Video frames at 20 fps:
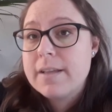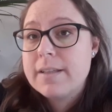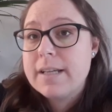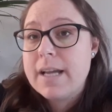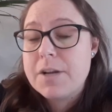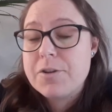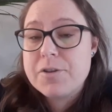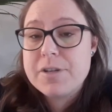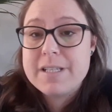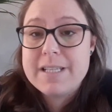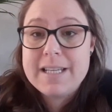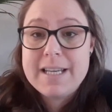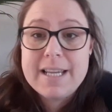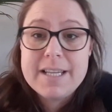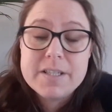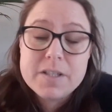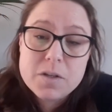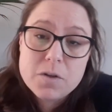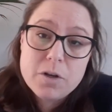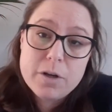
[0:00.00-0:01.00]
countries in
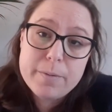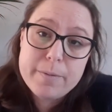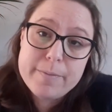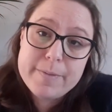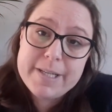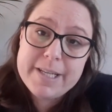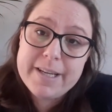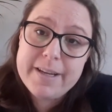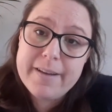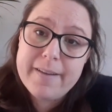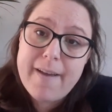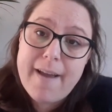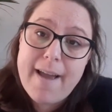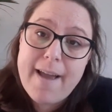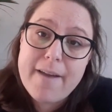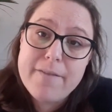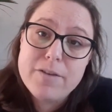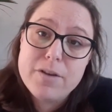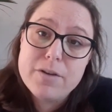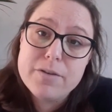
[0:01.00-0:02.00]
Eastern Europe in particular
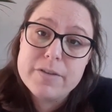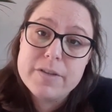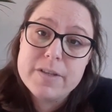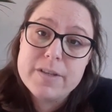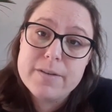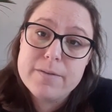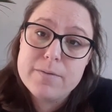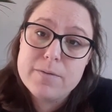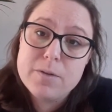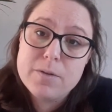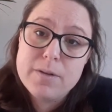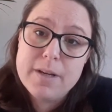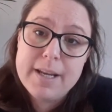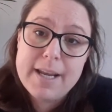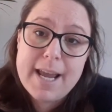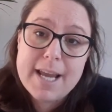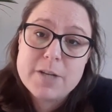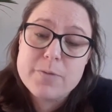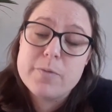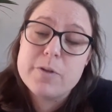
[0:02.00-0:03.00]
have used
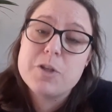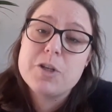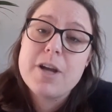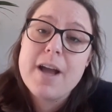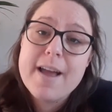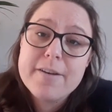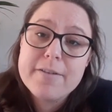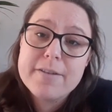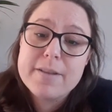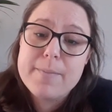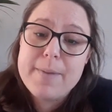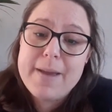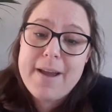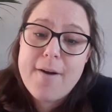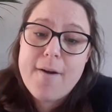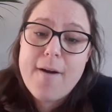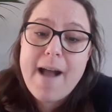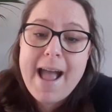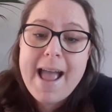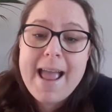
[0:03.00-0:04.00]
engagement with China and the
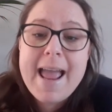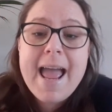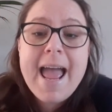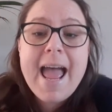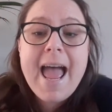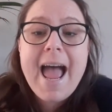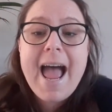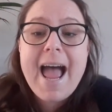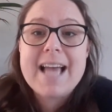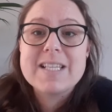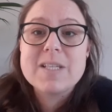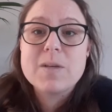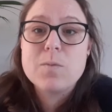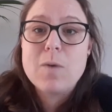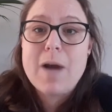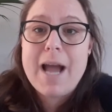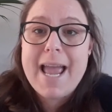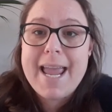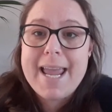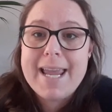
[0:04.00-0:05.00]
BRI as a
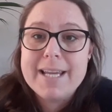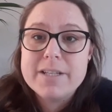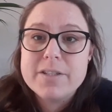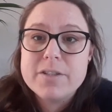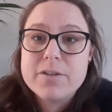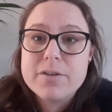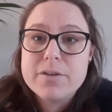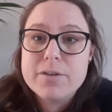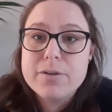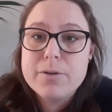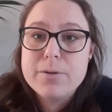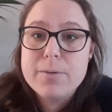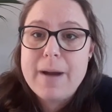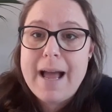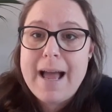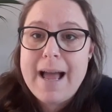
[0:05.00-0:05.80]
way to